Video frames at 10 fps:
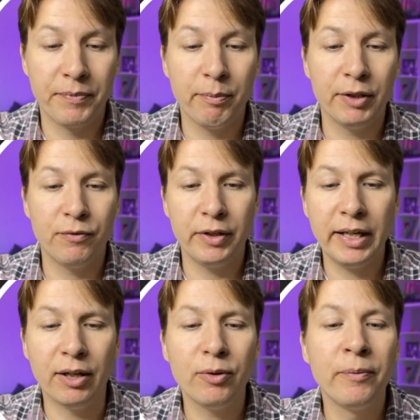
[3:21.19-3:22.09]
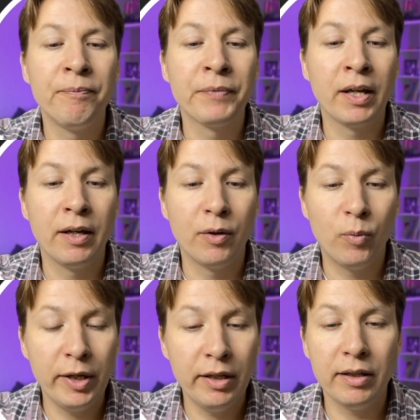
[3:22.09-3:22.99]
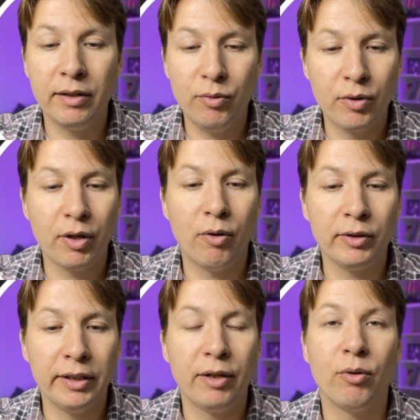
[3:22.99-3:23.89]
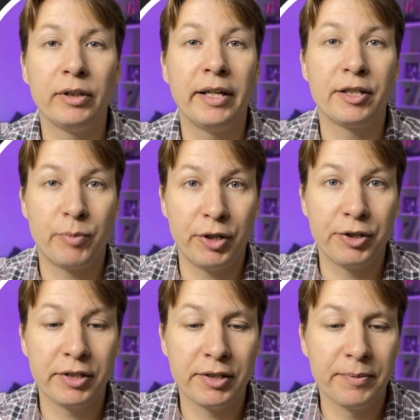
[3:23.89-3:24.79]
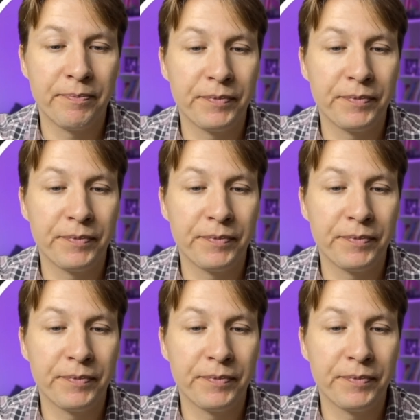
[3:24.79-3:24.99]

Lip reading: But for now, we look only on expressions.